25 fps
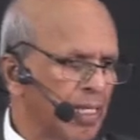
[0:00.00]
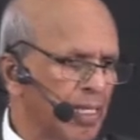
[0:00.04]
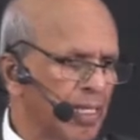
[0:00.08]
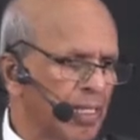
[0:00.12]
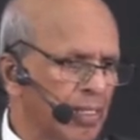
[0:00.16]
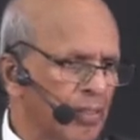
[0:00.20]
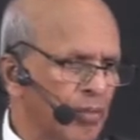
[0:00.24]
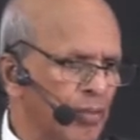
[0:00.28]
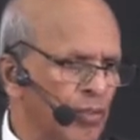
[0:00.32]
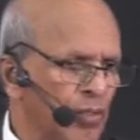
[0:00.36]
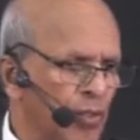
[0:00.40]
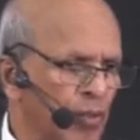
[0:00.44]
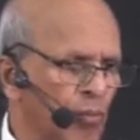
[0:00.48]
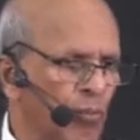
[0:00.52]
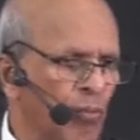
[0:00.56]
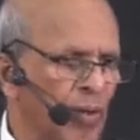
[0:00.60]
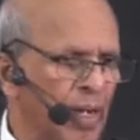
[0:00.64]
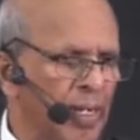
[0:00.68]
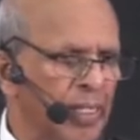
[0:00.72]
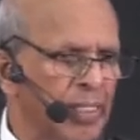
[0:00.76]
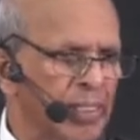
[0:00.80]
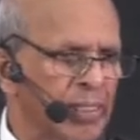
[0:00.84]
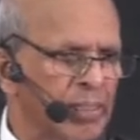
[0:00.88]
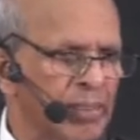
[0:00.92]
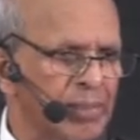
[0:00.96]
I don't know
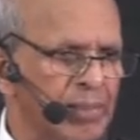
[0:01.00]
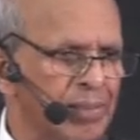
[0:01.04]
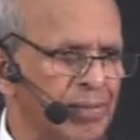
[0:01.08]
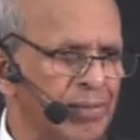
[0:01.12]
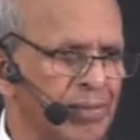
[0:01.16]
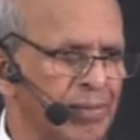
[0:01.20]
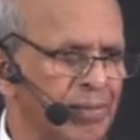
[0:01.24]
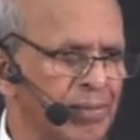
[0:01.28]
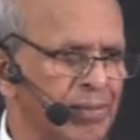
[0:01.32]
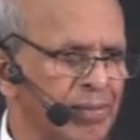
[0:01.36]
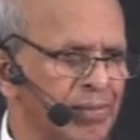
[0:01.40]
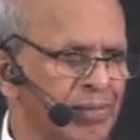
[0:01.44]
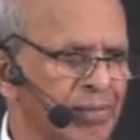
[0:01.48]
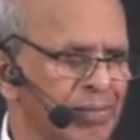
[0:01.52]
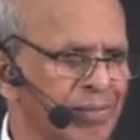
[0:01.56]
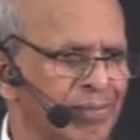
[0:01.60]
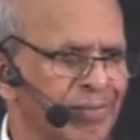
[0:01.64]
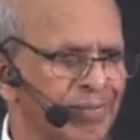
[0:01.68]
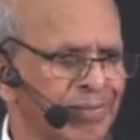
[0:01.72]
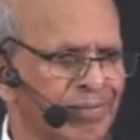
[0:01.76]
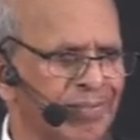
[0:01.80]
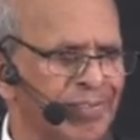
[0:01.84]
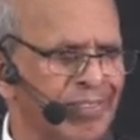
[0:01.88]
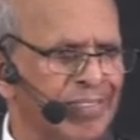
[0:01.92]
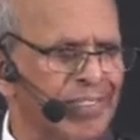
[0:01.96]
why
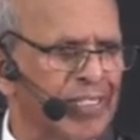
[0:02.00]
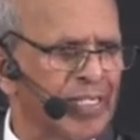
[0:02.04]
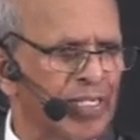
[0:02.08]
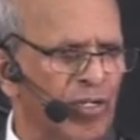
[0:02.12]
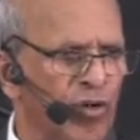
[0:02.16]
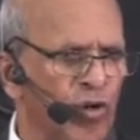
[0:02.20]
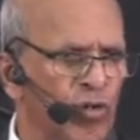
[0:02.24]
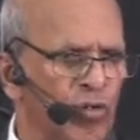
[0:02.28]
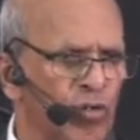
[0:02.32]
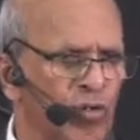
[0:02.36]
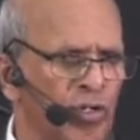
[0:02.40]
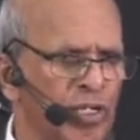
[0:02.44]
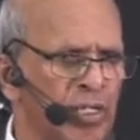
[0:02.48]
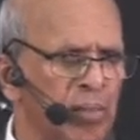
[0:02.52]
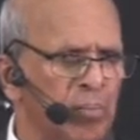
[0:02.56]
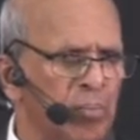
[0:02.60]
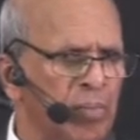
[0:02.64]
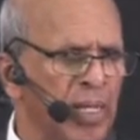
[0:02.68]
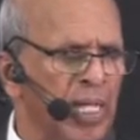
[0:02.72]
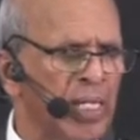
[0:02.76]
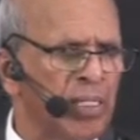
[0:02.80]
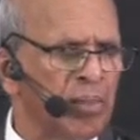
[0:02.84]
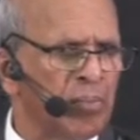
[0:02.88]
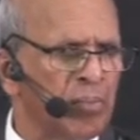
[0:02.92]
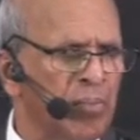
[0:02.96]
they record only
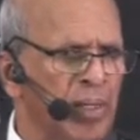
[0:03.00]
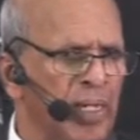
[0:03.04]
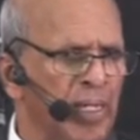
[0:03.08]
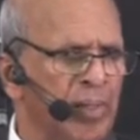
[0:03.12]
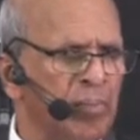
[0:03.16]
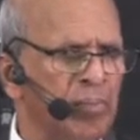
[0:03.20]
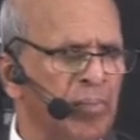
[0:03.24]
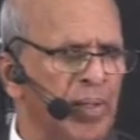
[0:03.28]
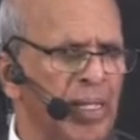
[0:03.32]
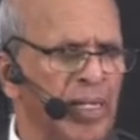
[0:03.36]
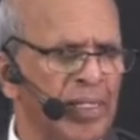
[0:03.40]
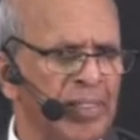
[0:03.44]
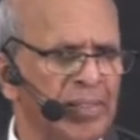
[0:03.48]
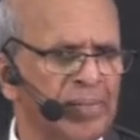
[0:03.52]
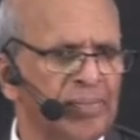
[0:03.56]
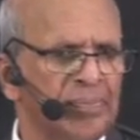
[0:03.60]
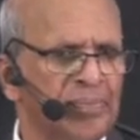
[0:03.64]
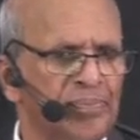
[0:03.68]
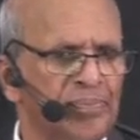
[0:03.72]
men.